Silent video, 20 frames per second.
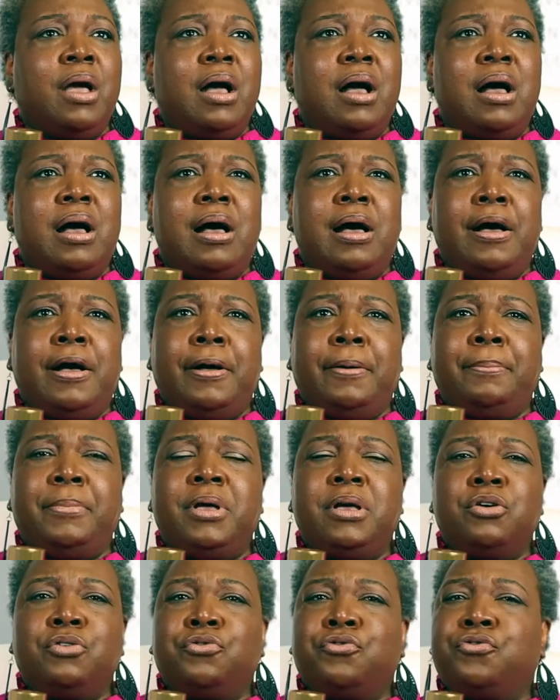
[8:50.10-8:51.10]

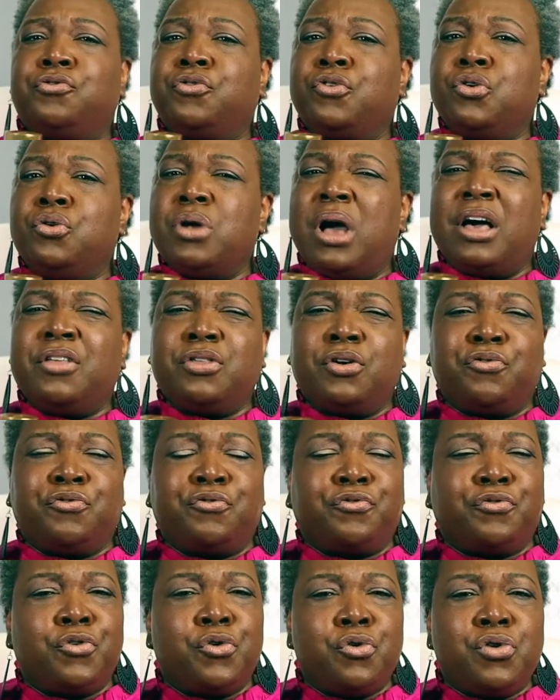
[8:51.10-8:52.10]
other
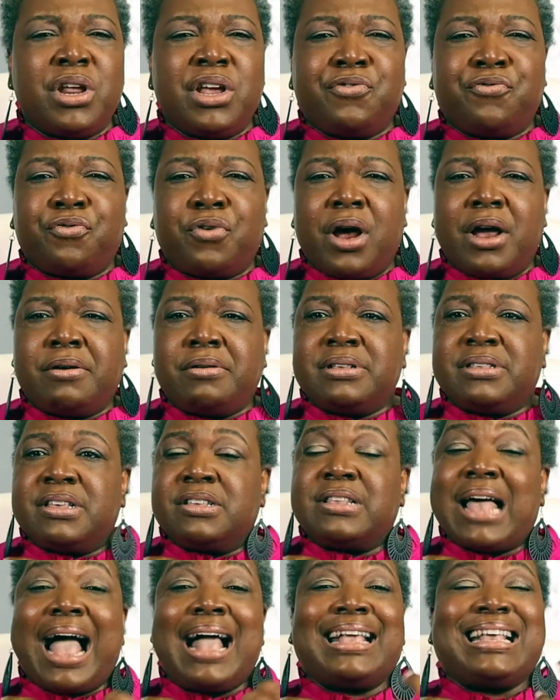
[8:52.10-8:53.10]
fruity
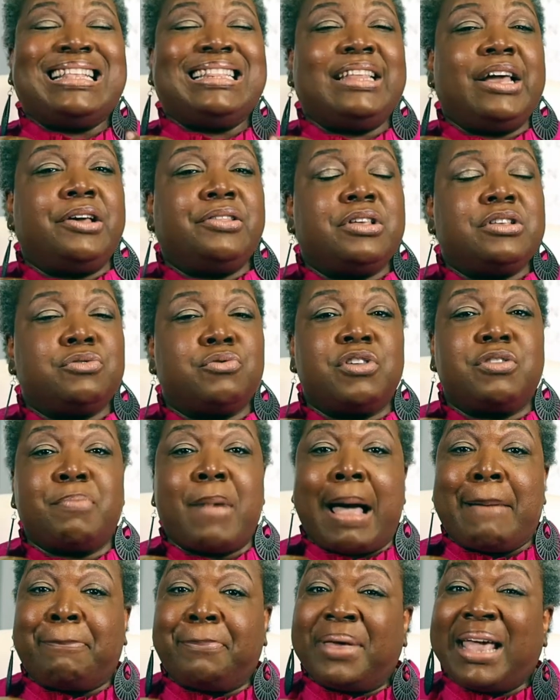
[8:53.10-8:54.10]
fragrances. I can layer this with
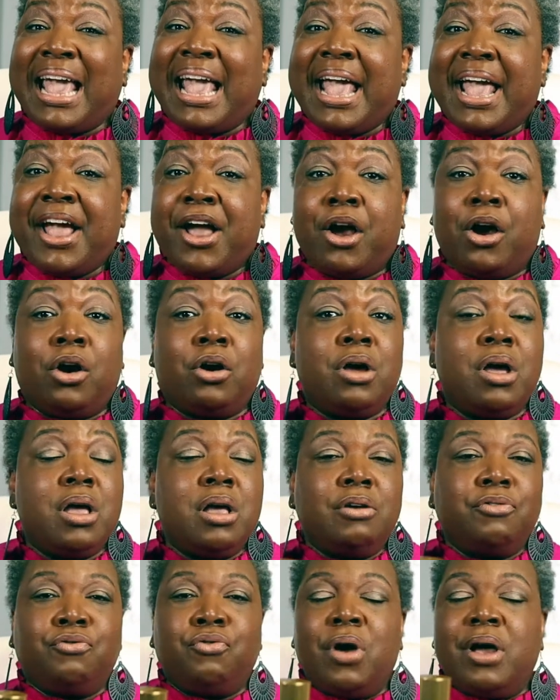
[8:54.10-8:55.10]
my pear
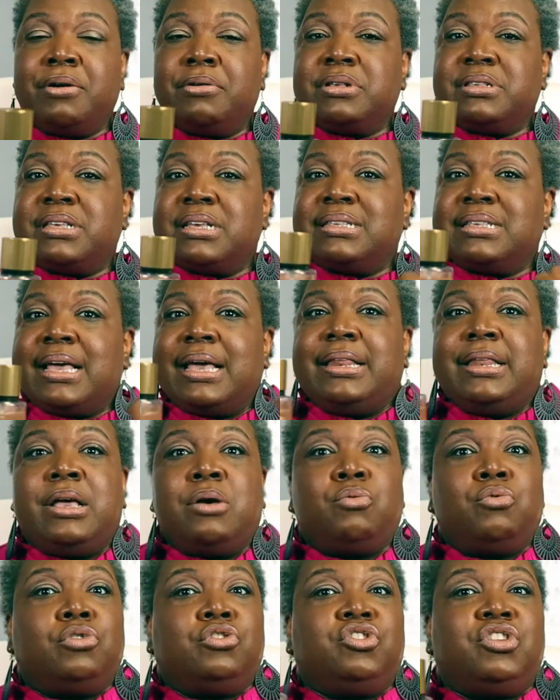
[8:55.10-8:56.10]
fragrances, and
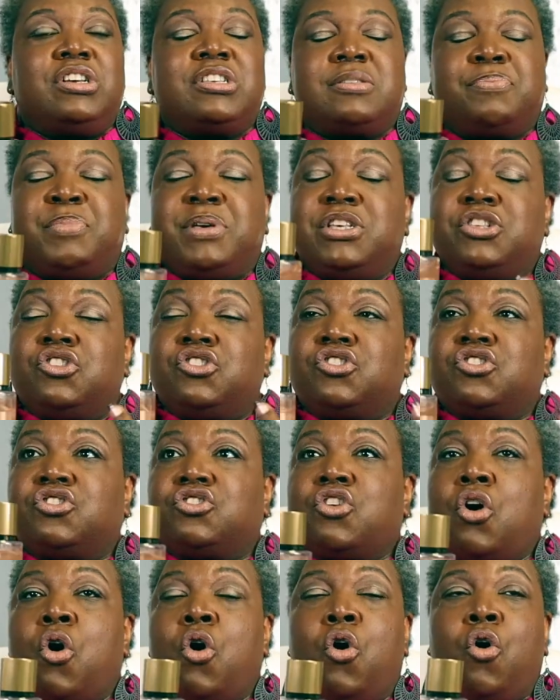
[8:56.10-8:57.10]
it will just be
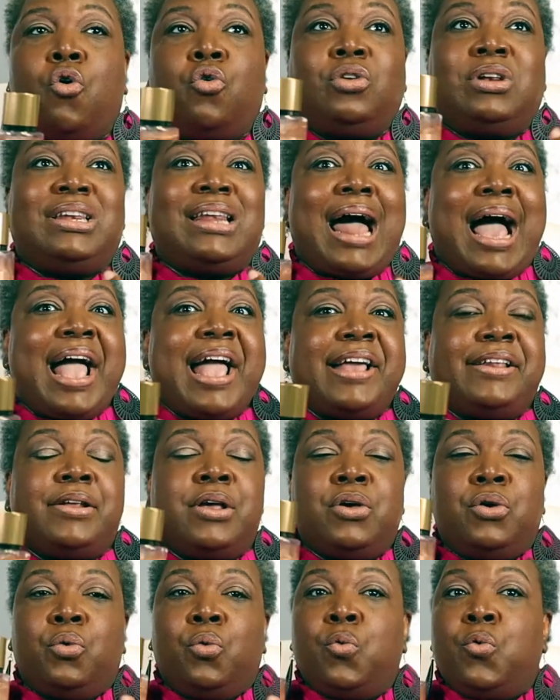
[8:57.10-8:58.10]
so light,
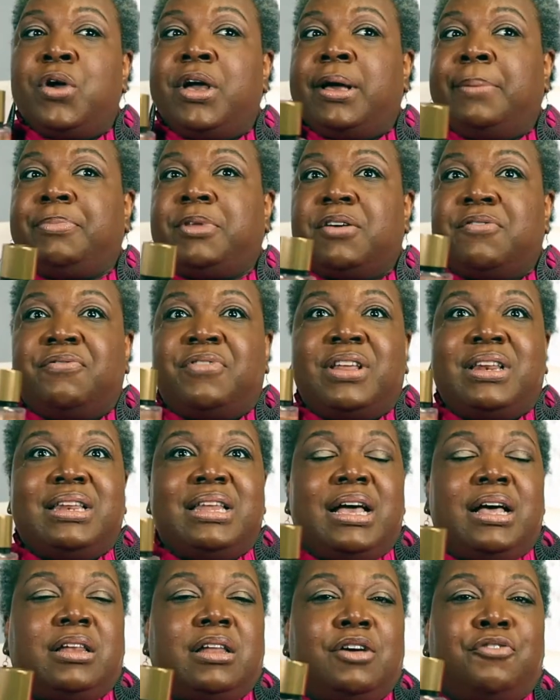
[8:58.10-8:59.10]
whipped,
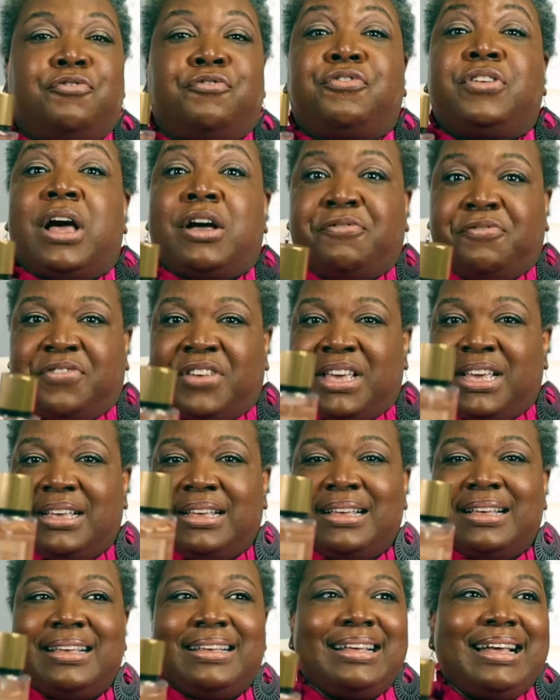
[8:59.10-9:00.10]
vanilla, fluffy.
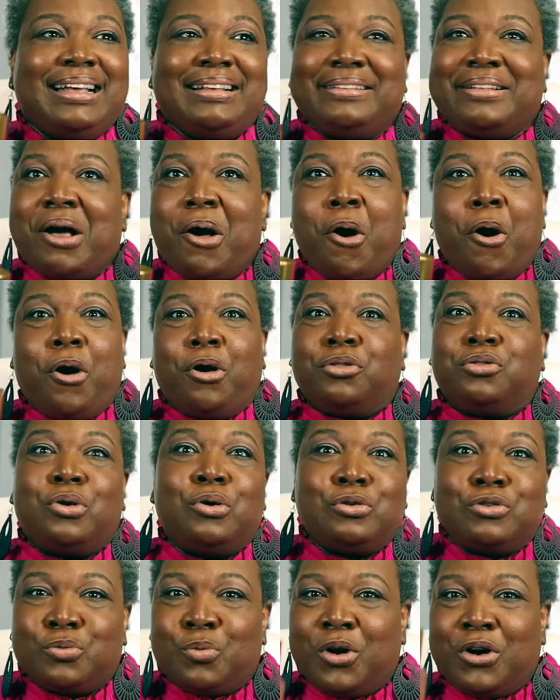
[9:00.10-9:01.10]
All
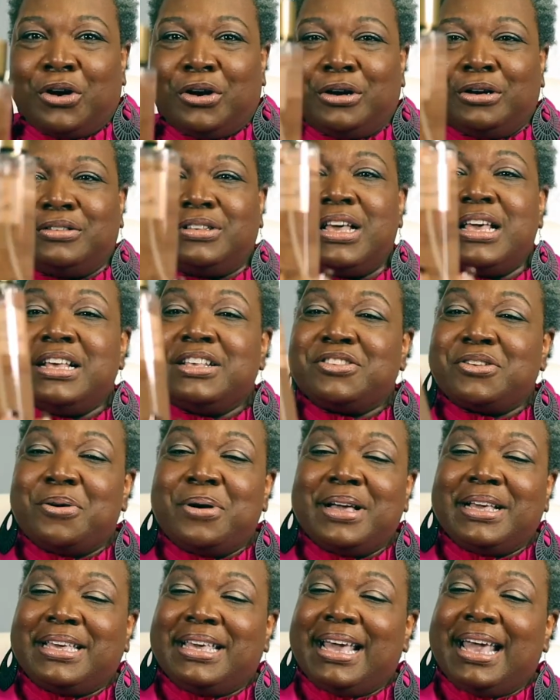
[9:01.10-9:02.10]
those words. So
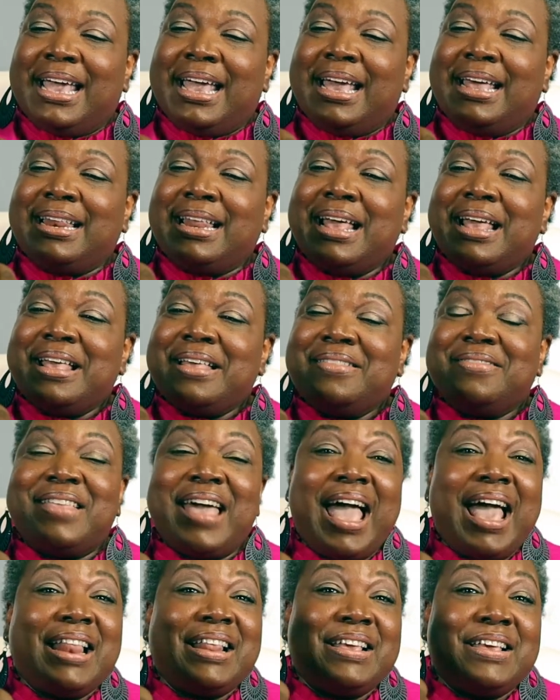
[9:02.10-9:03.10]
again,
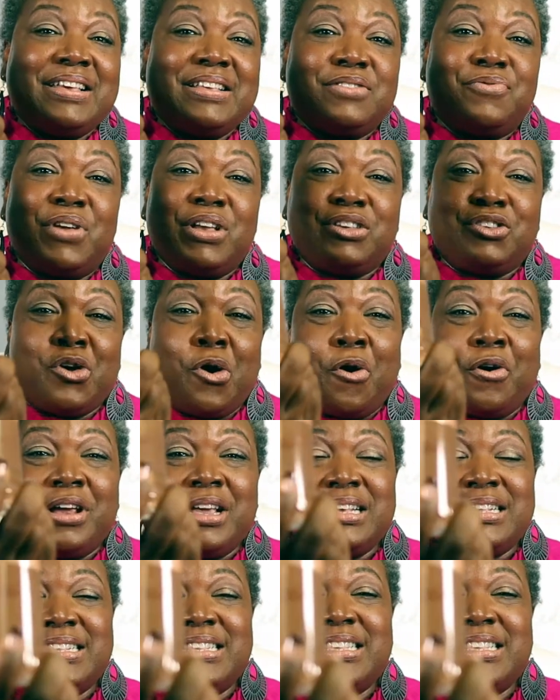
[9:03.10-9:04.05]
that is Victoria's